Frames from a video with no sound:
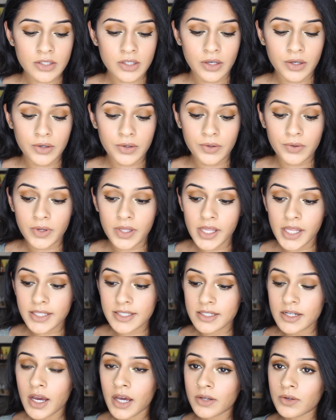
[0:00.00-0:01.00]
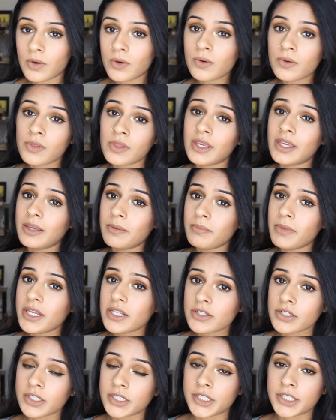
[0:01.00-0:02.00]
So it's not only
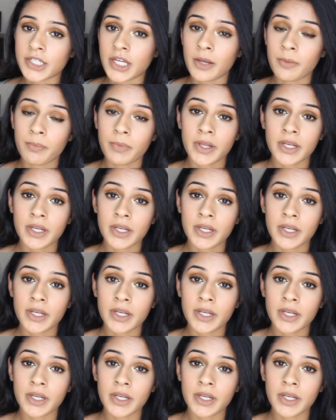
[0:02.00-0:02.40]
mentorship,